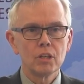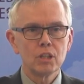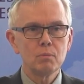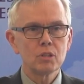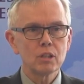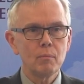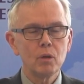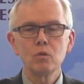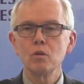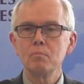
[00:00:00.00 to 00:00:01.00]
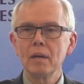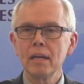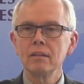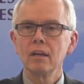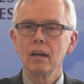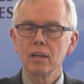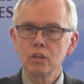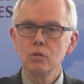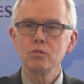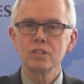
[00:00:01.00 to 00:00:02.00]
She was someone who had made a
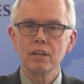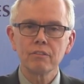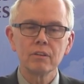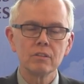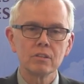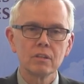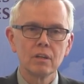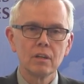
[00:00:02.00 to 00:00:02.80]
huge difference